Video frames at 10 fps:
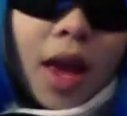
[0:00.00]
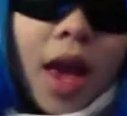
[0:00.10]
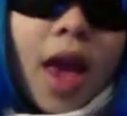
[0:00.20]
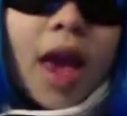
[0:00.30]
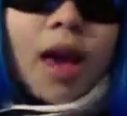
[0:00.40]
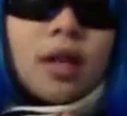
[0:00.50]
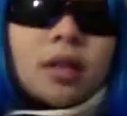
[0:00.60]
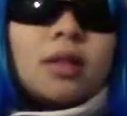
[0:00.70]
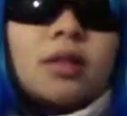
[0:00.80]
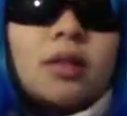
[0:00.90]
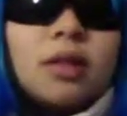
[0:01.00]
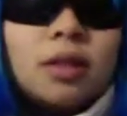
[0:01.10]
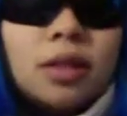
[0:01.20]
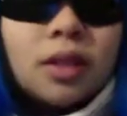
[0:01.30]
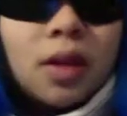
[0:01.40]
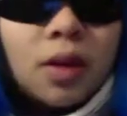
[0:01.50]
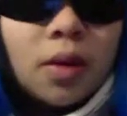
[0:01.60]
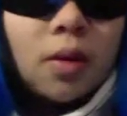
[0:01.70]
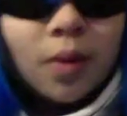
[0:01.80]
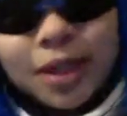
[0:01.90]
And
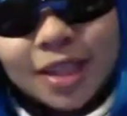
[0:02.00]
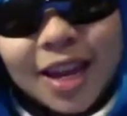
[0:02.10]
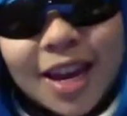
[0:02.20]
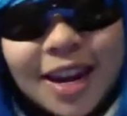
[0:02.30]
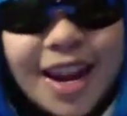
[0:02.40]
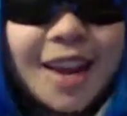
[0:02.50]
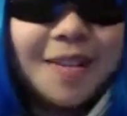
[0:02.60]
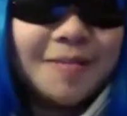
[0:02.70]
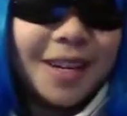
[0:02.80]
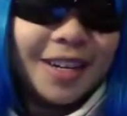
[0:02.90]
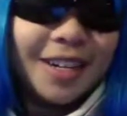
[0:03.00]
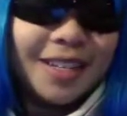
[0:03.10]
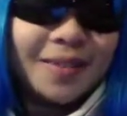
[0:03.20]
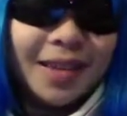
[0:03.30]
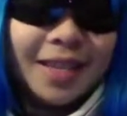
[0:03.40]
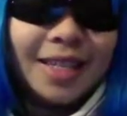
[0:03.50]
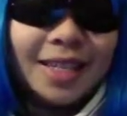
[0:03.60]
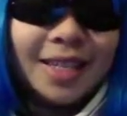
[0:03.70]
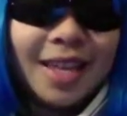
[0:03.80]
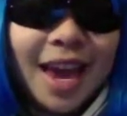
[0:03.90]
so, once again, Merry
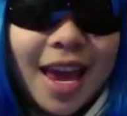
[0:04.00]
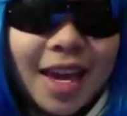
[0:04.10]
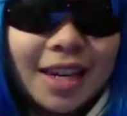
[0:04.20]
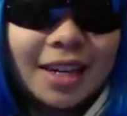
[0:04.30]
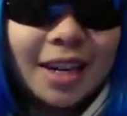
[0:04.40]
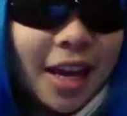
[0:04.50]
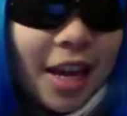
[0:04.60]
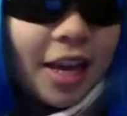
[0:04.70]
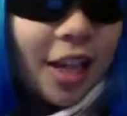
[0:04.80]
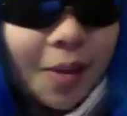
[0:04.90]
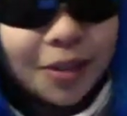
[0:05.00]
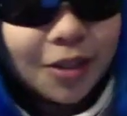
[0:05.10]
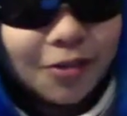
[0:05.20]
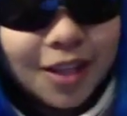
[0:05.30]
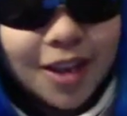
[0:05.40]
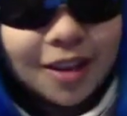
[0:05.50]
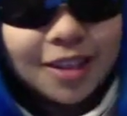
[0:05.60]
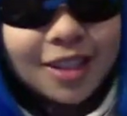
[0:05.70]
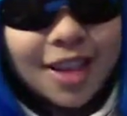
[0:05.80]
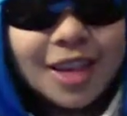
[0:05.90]
Christmas, and comment your
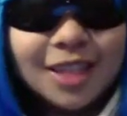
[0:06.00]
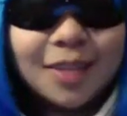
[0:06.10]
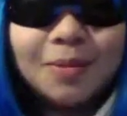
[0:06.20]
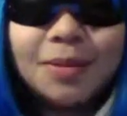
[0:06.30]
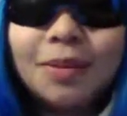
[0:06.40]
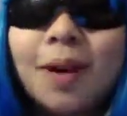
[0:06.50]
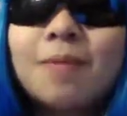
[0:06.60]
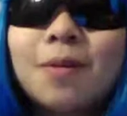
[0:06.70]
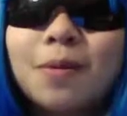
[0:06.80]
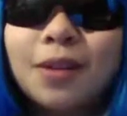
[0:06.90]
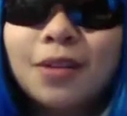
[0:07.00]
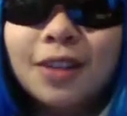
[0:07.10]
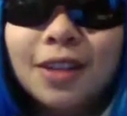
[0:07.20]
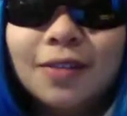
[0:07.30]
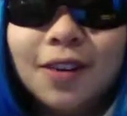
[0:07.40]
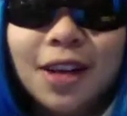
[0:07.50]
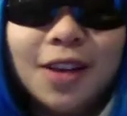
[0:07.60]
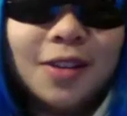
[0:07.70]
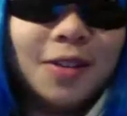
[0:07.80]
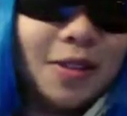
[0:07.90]
results, and subscribe for more of these
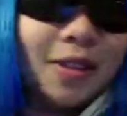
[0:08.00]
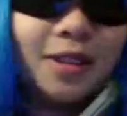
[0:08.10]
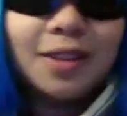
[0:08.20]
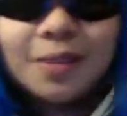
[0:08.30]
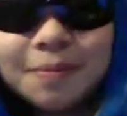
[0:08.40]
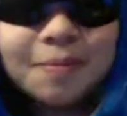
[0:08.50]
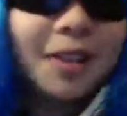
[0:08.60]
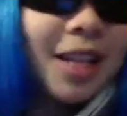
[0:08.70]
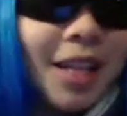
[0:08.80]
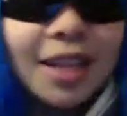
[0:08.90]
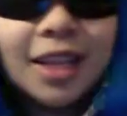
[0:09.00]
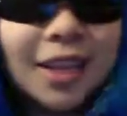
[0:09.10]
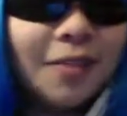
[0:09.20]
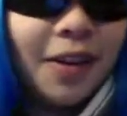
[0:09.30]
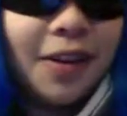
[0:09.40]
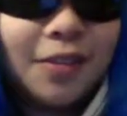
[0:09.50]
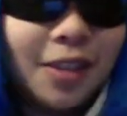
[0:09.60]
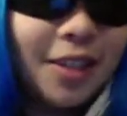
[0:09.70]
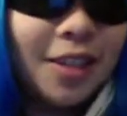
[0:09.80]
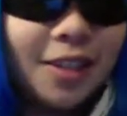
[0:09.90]
videos. Like and favorite
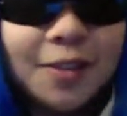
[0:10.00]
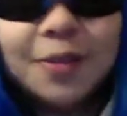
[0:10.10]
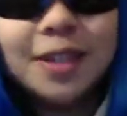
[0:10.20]
this too.